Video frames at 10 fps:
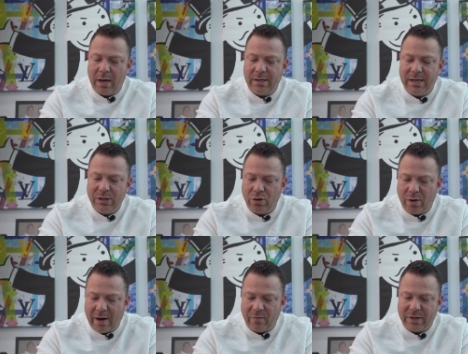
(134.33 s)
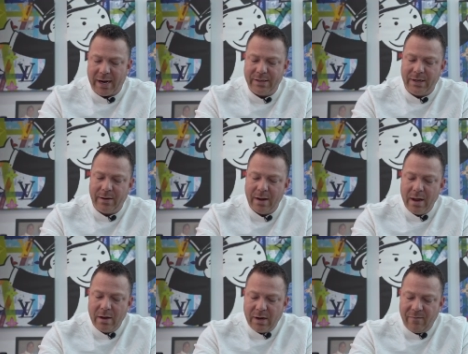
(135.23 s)
digital advertising,
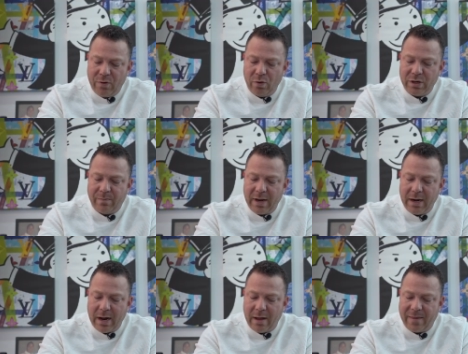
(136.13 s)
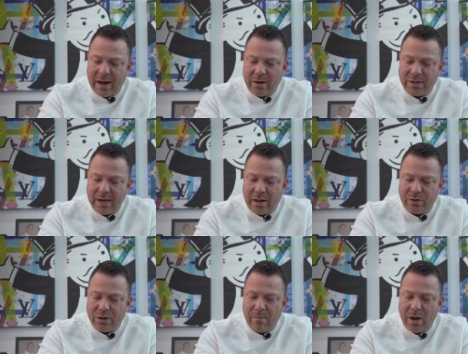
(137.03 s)
if you were to spend
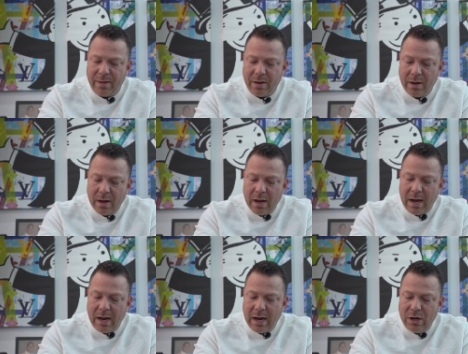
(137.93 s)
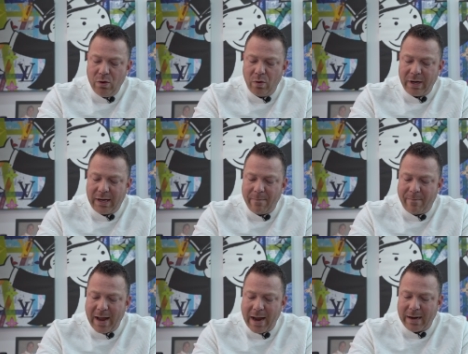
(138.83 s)
$1,000 a month and you were to get
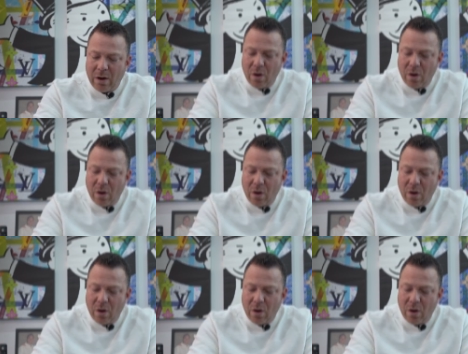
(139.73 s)
back